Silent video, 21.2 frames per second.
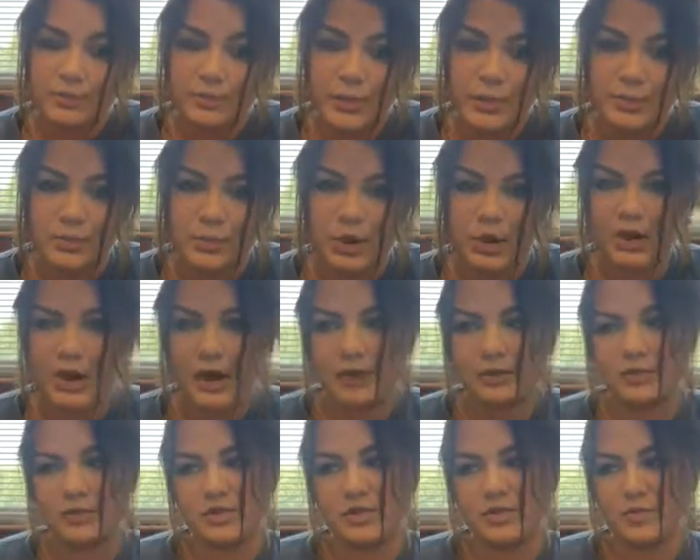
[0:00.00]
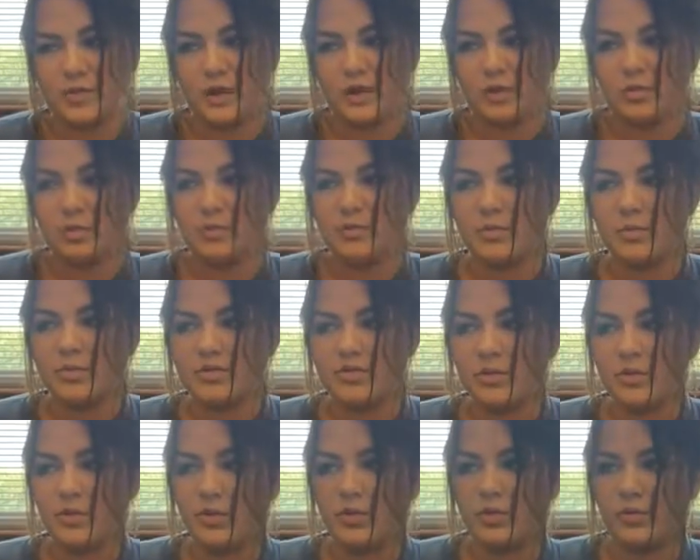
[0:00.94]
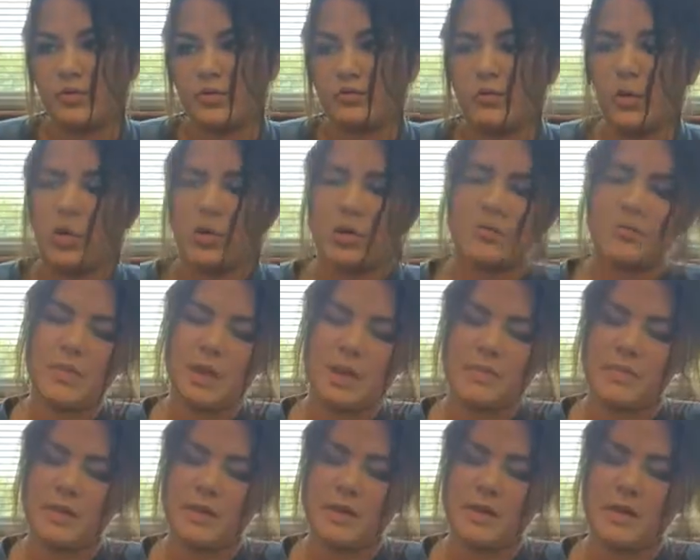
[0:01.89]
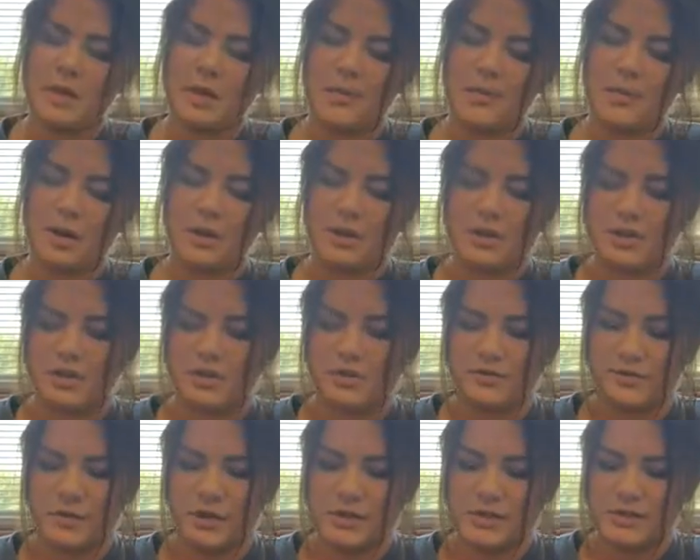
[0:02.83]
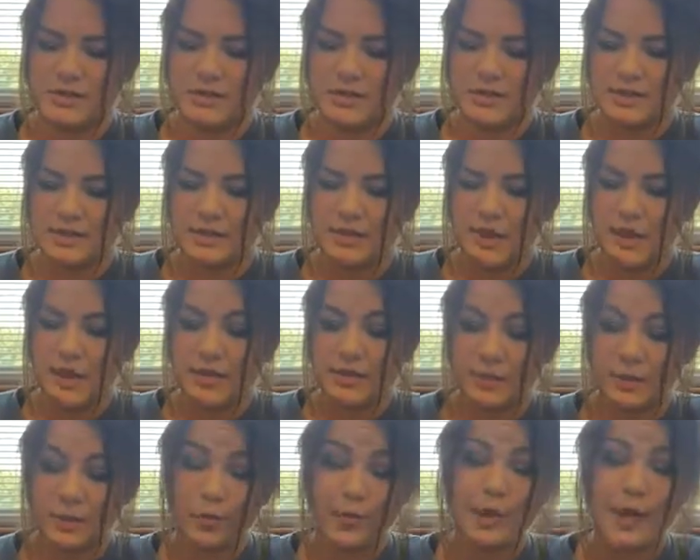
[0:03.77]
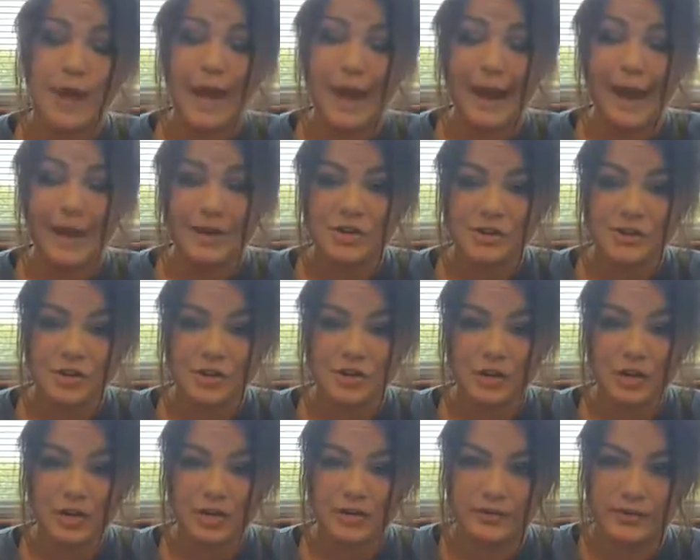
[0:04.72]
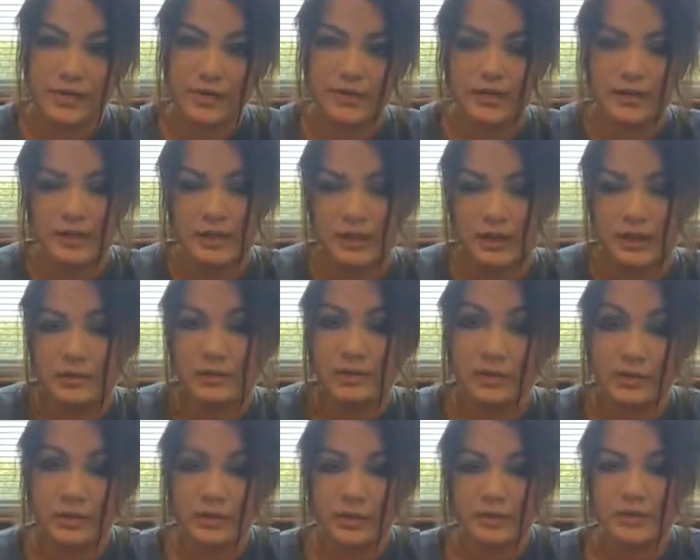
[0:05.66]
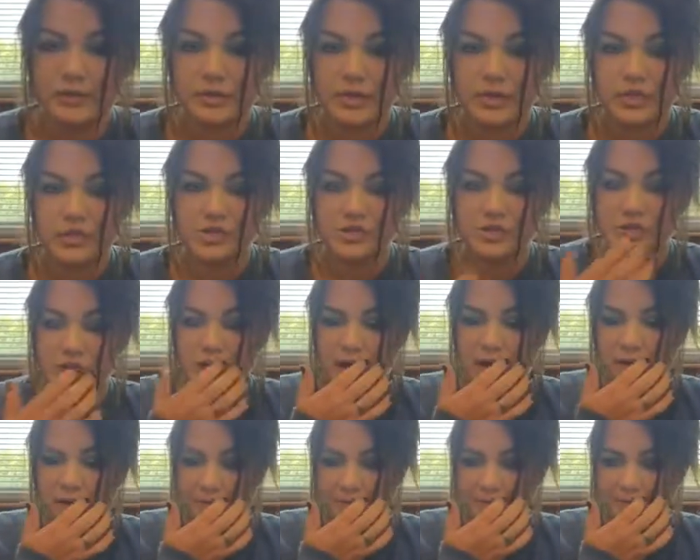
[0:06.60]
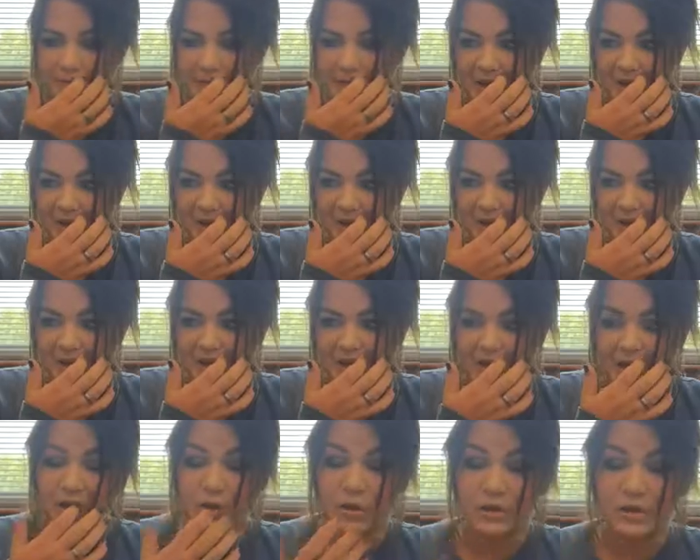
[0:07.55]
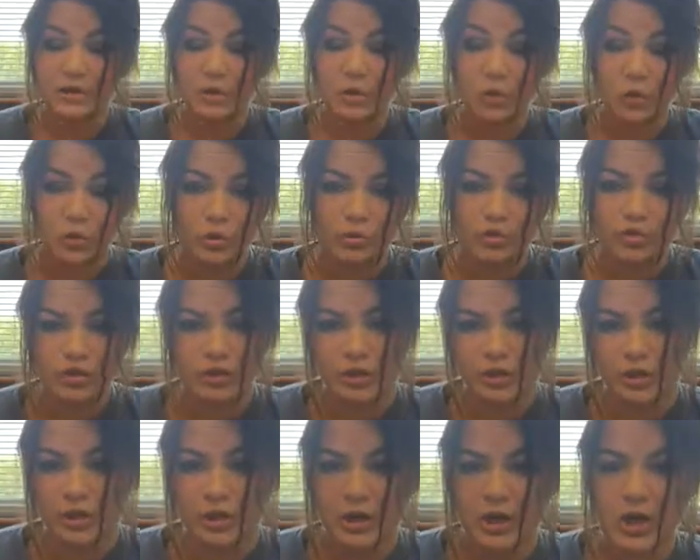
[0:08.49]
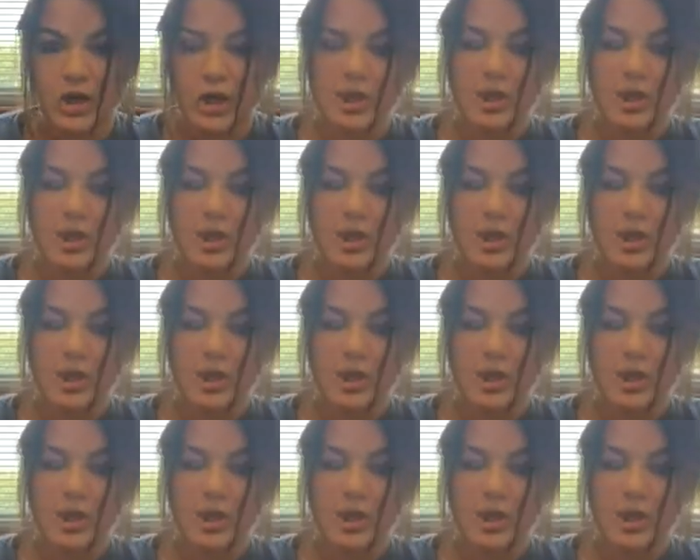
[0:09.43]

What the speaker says: people how to act and respond, or maybe a better way to phrase this is the reaction of elite and privileged in our culture.